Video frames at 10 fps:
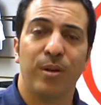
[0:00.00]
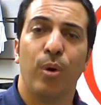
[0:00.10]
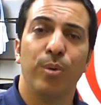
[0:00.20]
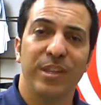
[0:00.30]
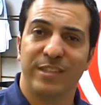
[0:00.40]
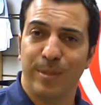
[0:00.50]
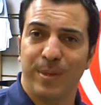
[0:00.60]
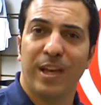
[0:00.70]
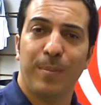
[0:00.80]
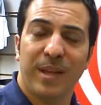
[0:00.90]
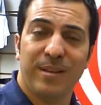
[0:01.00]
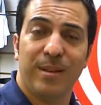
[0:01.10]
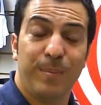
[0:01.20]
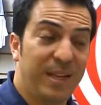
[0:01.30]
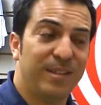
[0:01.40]
Only CPI made
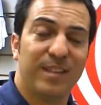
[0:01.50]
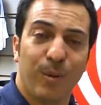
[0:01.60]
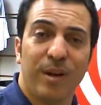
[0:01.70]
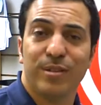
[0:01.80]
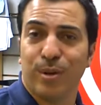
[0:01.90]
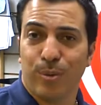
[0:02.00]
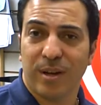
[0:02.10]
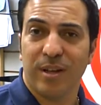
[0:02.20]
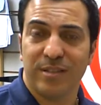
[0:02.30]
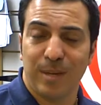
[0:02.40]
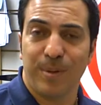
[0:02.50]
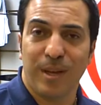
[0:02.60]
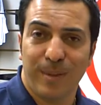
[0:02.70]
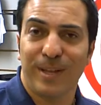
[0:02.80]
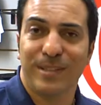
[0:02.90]
in Taiwan is going to work on CPI
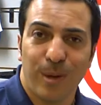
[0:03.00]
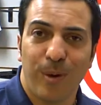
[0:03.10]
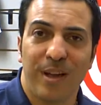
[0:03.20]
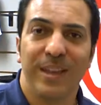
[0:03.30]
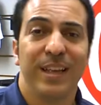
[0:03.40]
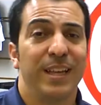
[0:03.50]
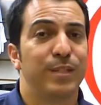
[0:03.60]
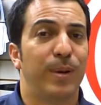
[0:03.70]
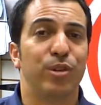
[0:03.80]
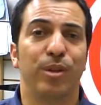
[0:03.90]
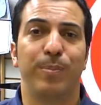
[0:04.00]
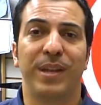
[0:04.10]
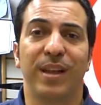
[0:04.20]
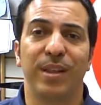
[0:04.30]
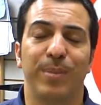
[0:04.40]
made in Taiwan, especially Benelli.